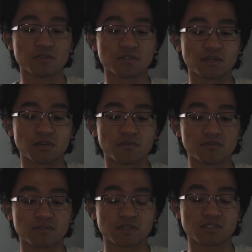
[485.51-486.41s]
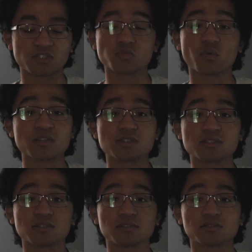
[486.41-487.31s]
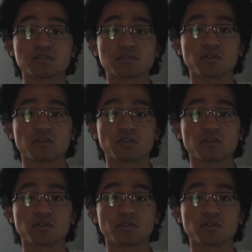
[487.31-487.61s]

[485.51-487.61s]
a situation,